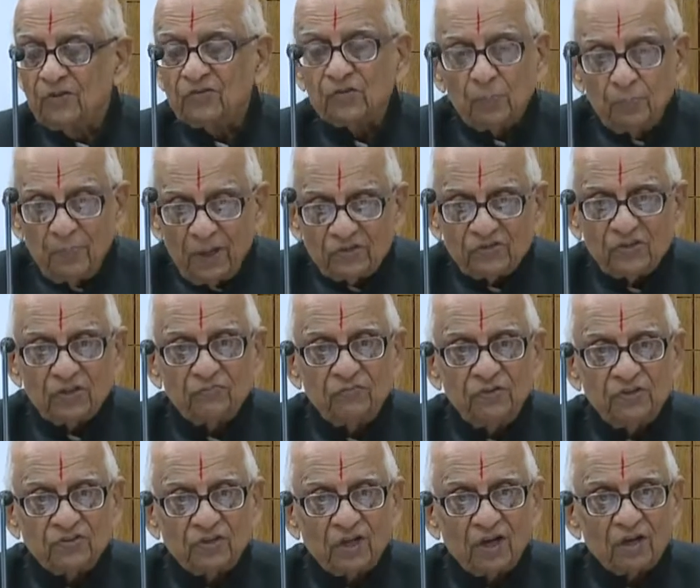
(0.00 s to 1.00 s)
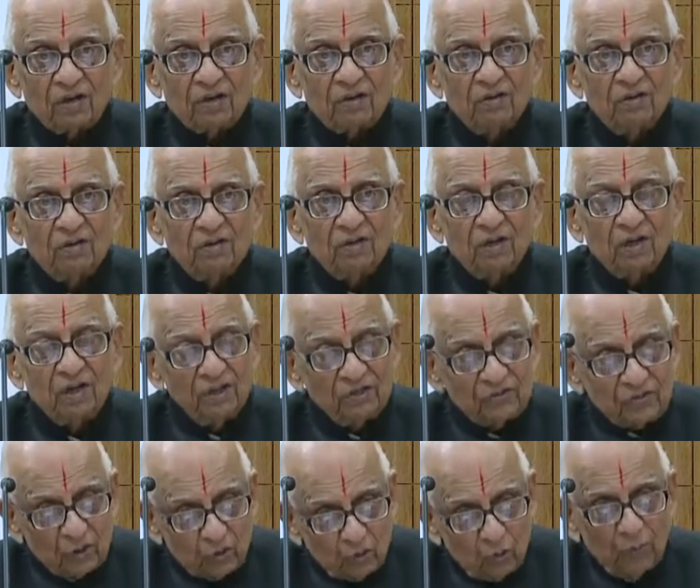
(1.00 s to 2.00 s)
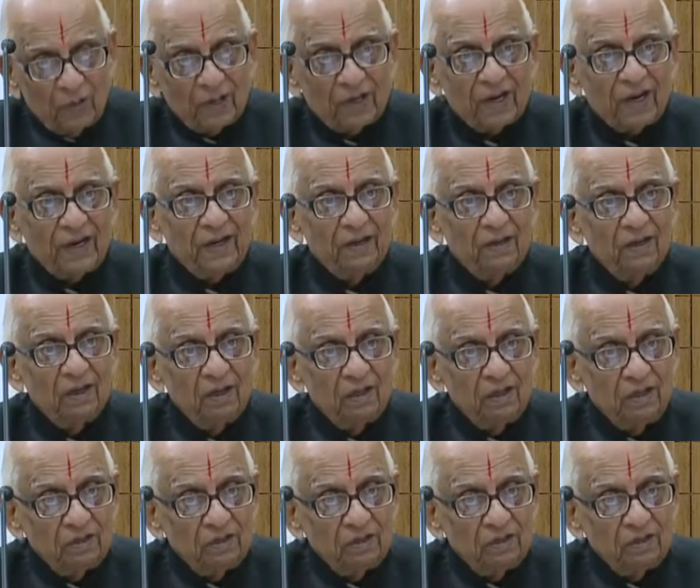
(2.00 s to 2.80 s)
is a basic feature. It's a human right.